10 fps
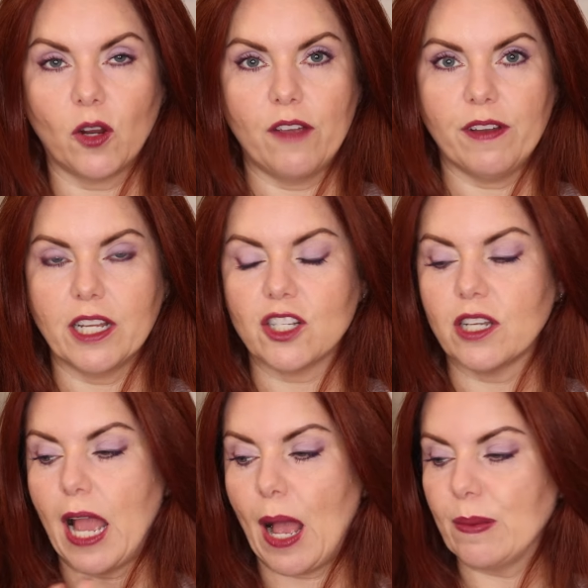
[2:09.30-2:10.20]
great
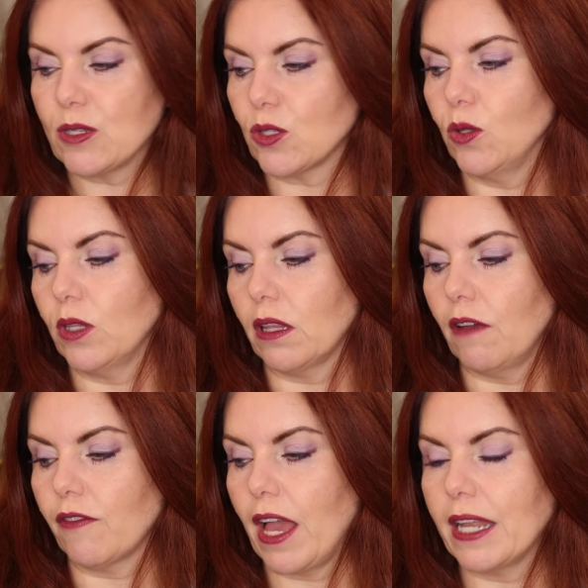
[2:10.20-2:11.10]
foundation. Absolutely
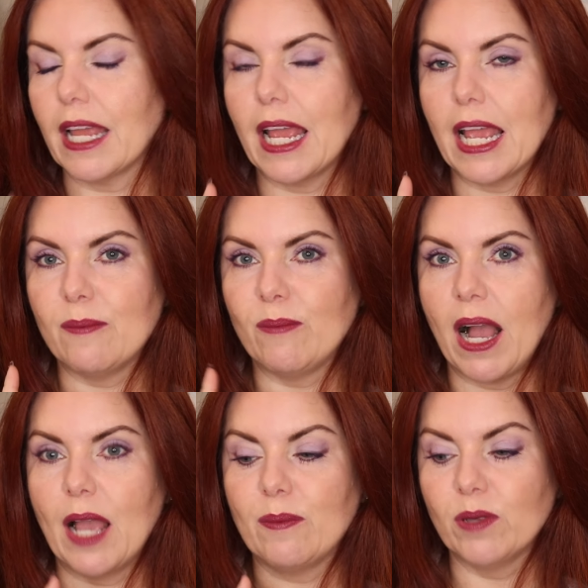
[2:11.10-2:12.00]
love that.
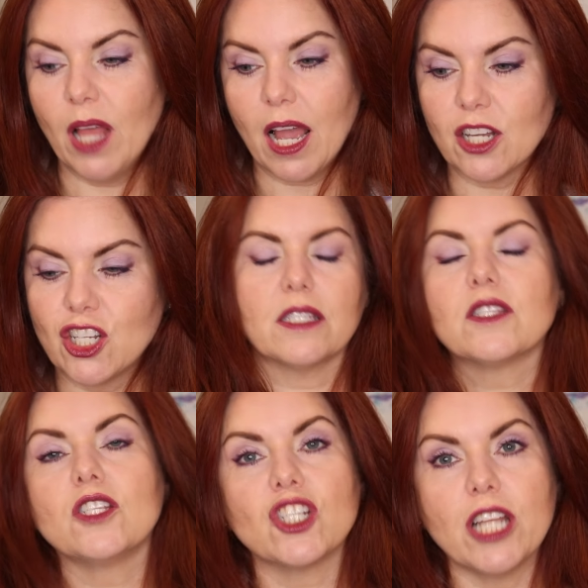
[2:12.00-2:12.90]
My blush,
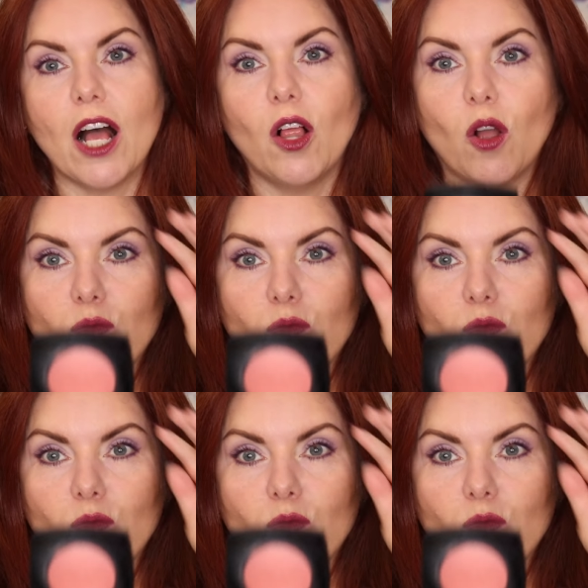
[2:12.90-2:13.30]
the Chanel